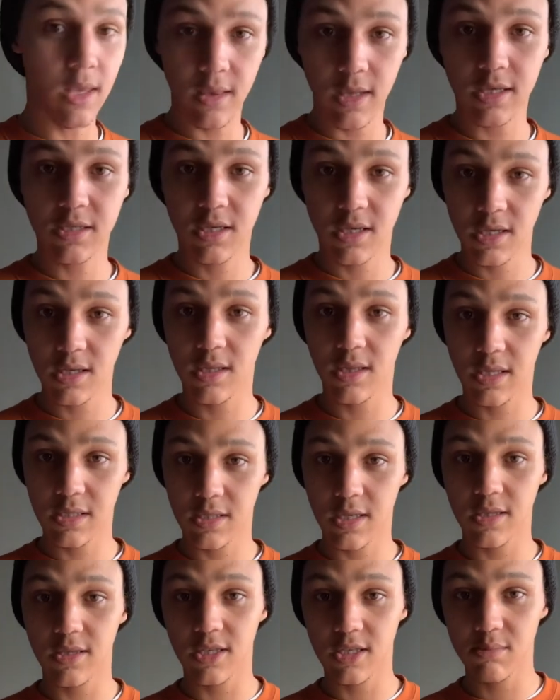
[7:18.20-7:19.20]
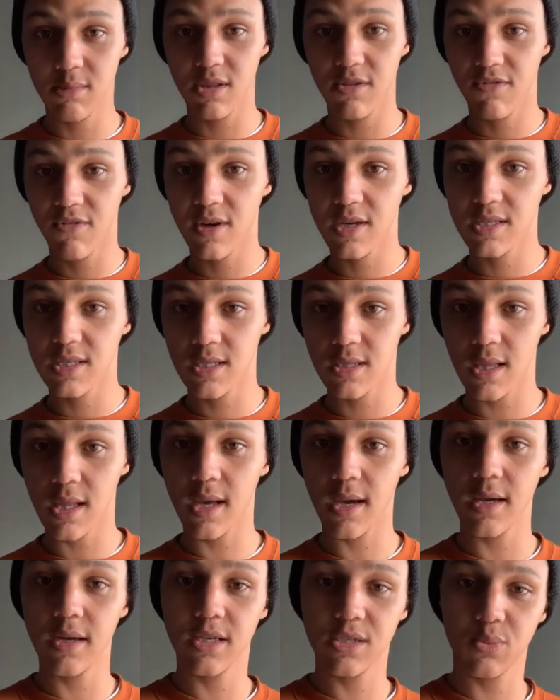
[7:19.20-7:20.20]
and let's get these motherfuckers
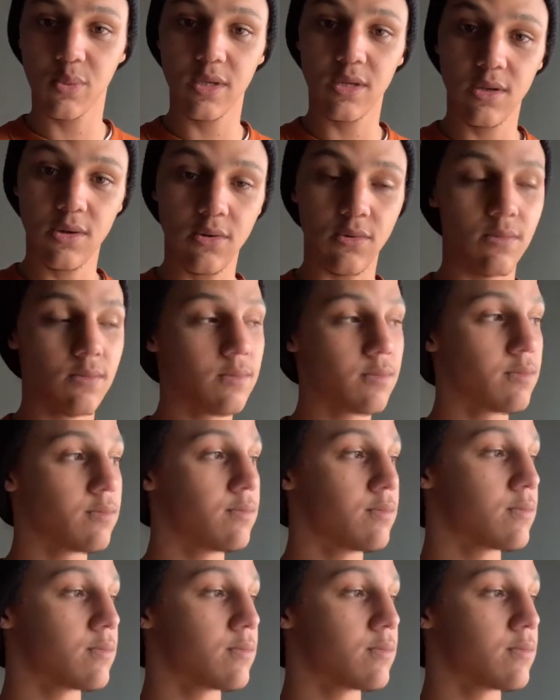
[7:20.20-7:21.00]
in line as we do.